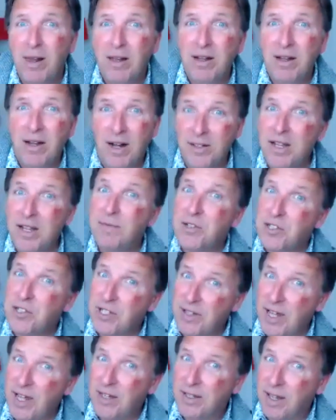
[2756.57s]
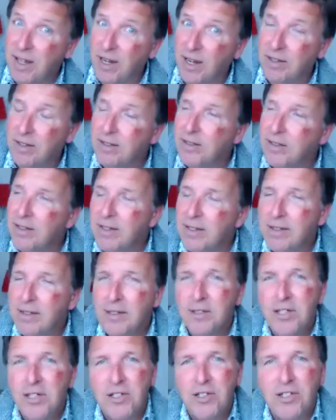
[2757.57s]
I'll never see that again.
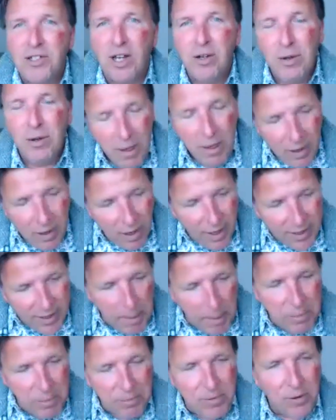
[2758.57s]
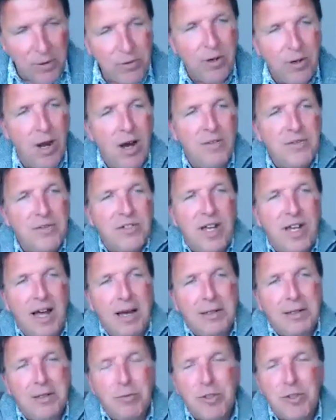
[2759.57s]
So I kept the photographs
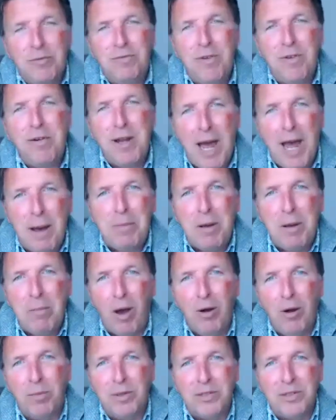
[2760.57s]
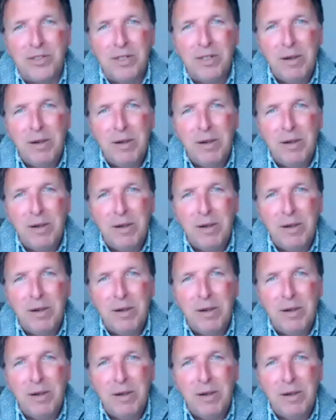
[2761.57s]
and it was a very happy moment.